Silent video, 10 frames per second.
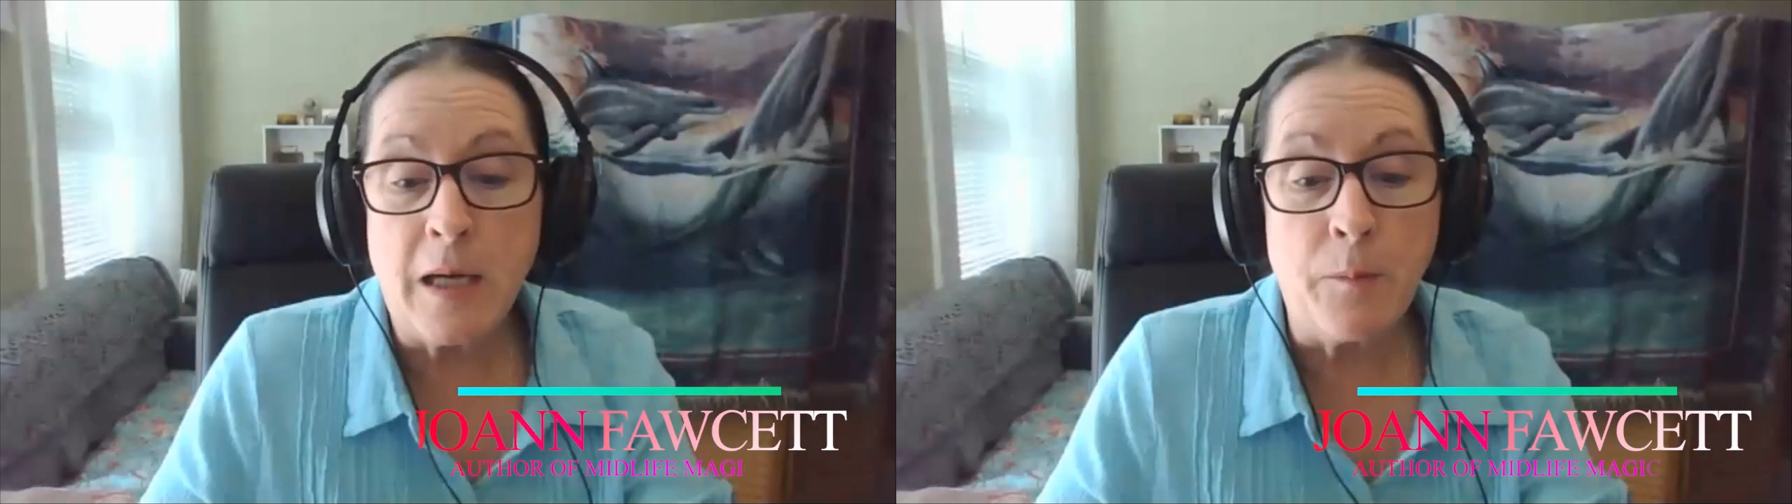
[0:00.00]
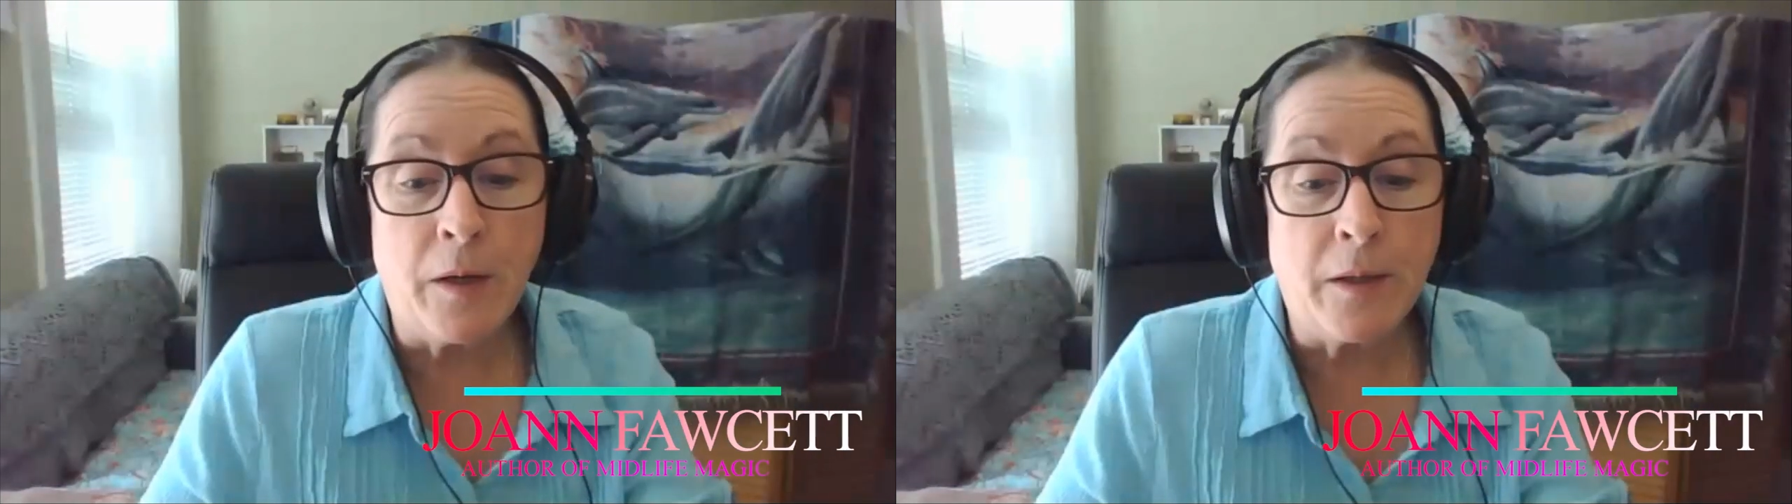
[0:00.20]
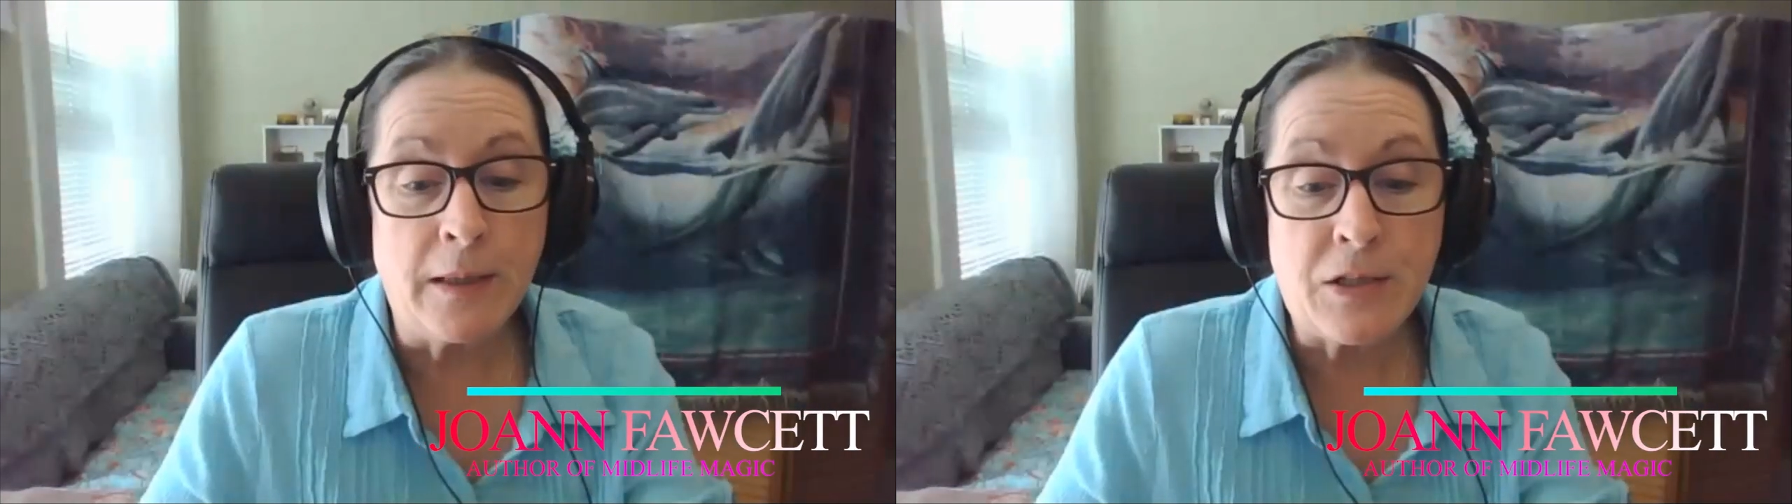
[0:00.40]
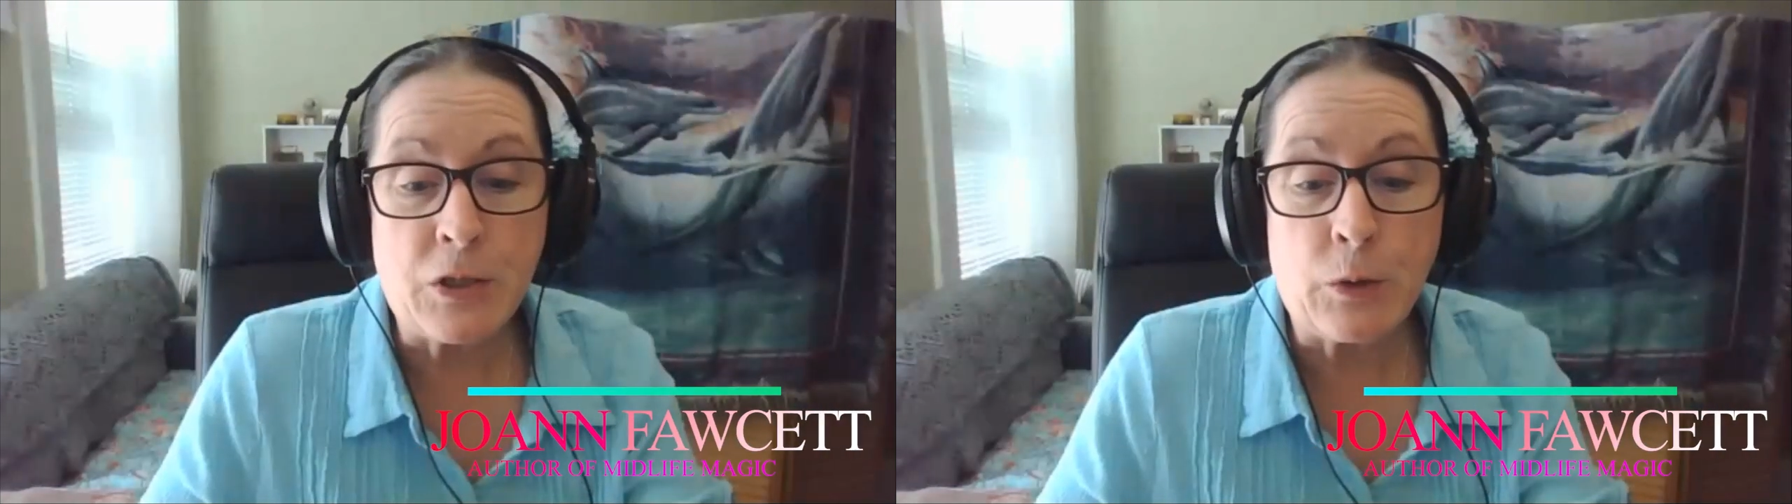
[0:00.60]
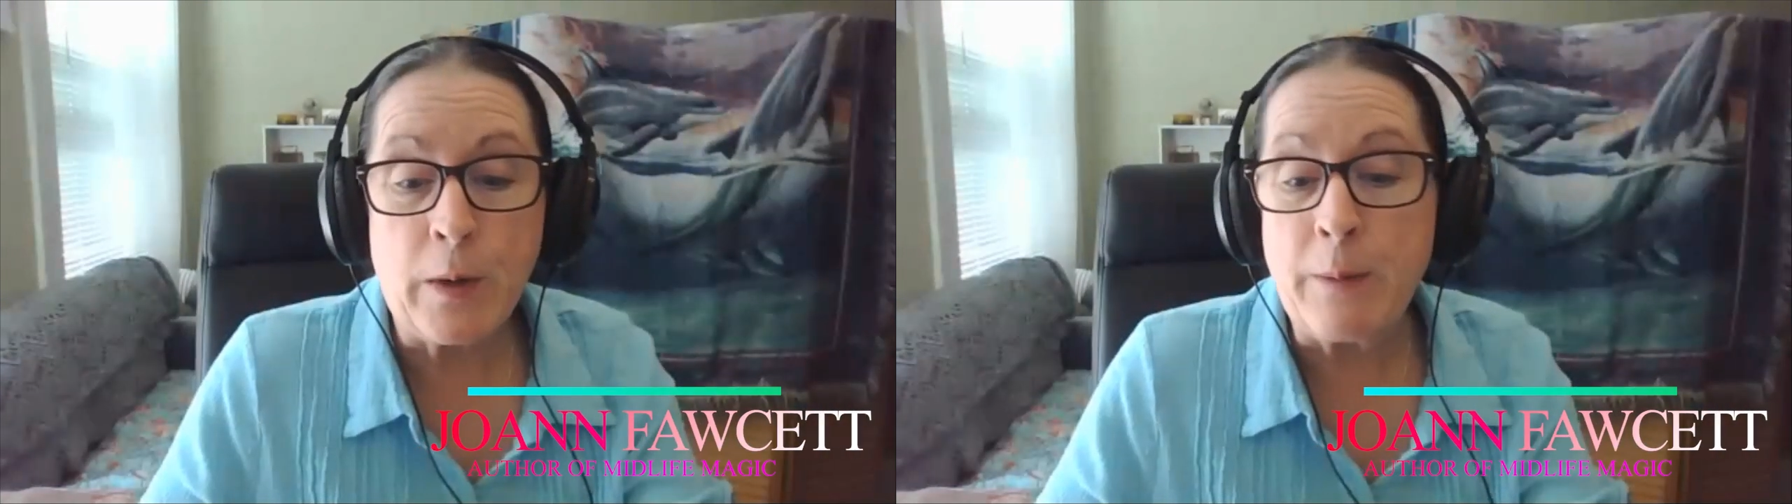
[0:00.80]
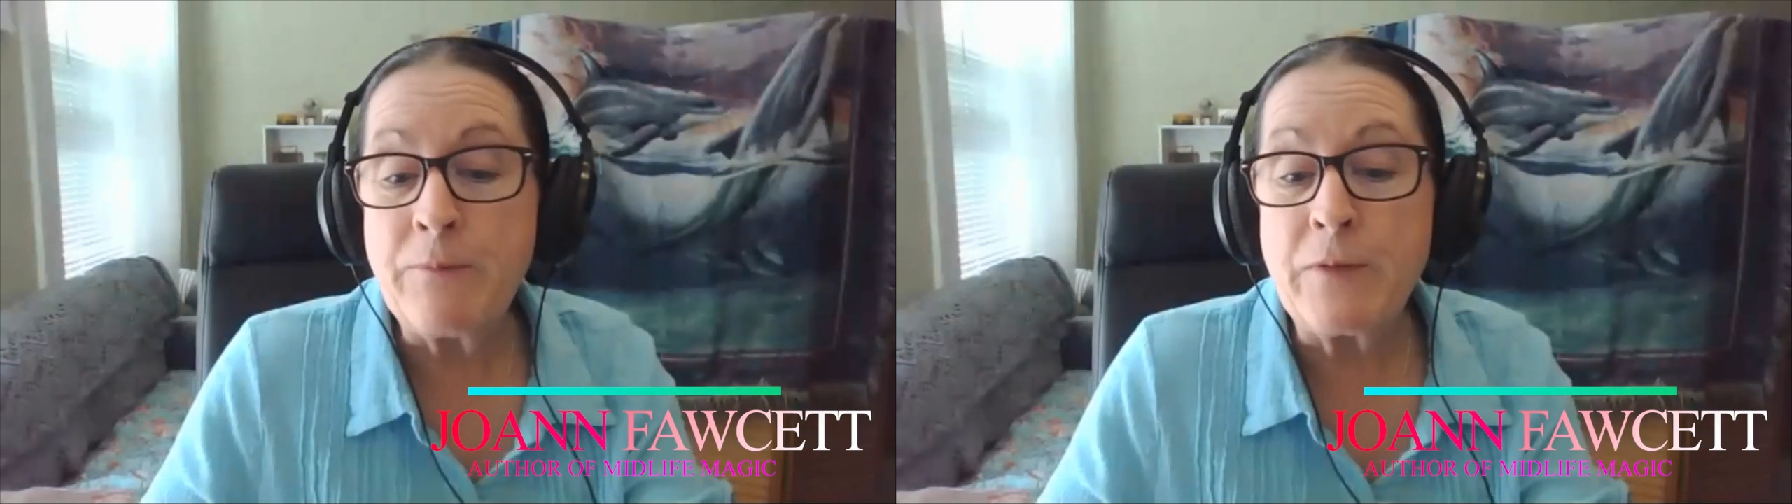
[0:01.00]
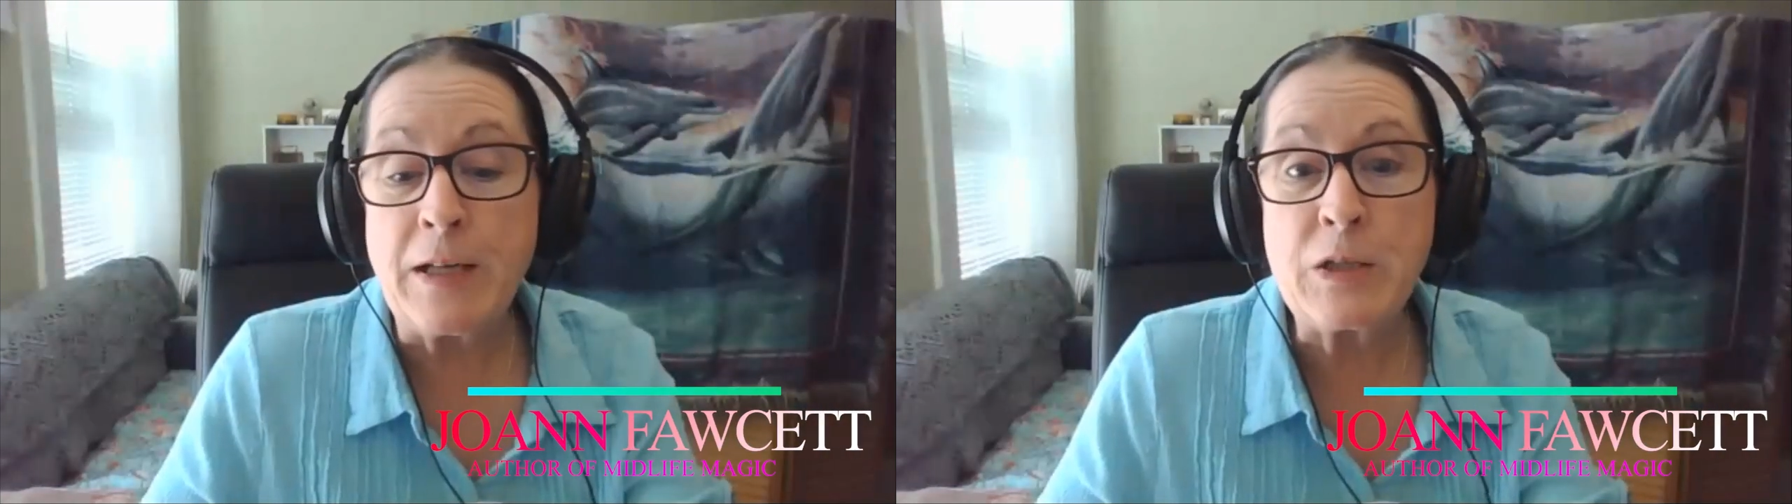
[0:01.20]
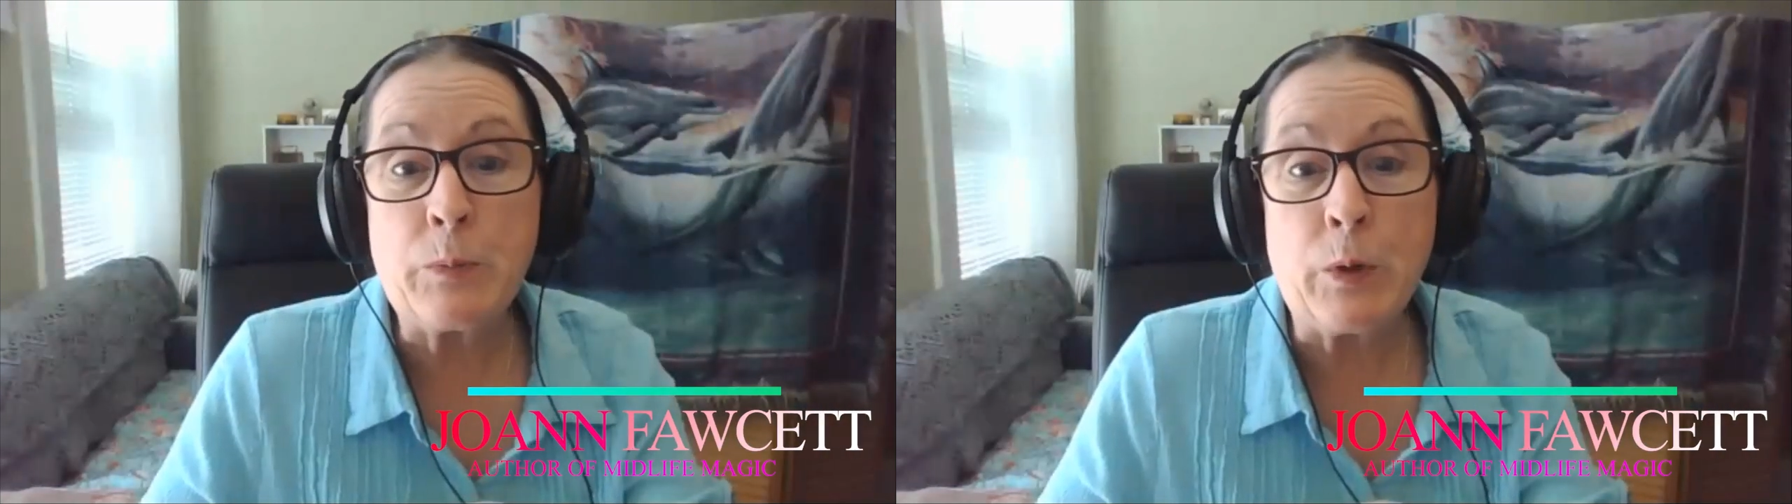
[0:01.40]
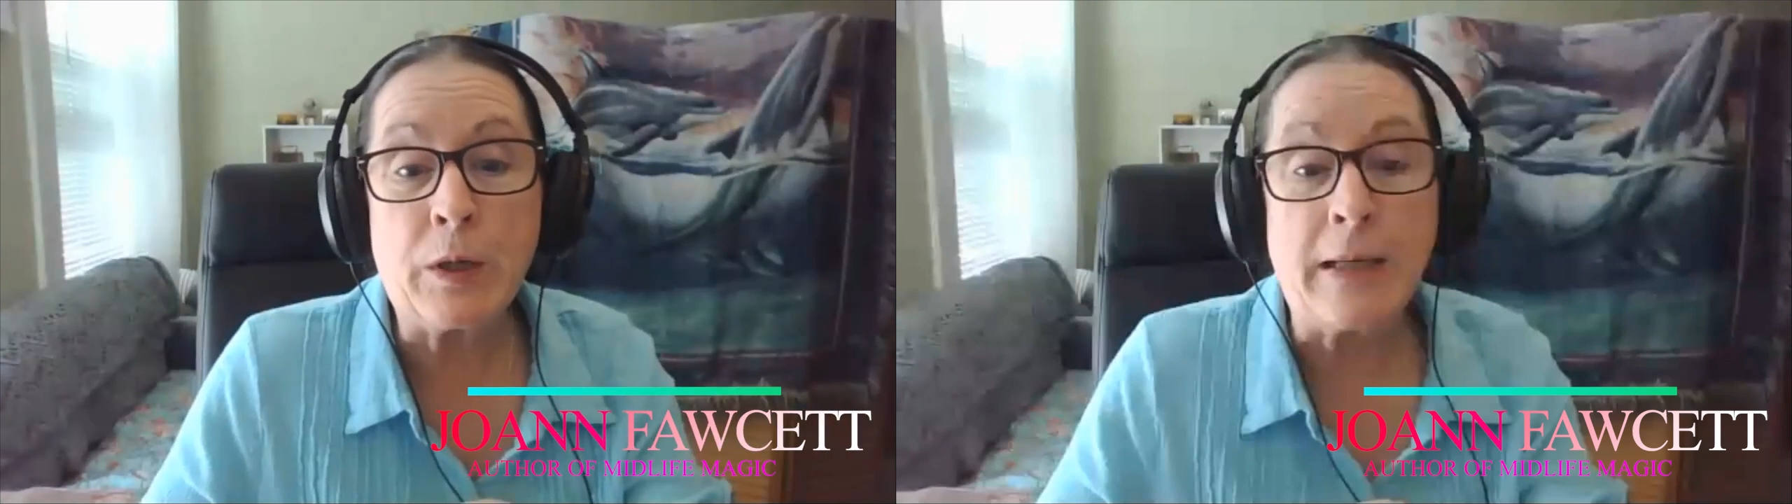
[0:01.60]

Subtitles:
I'm on Instagram, Facebook,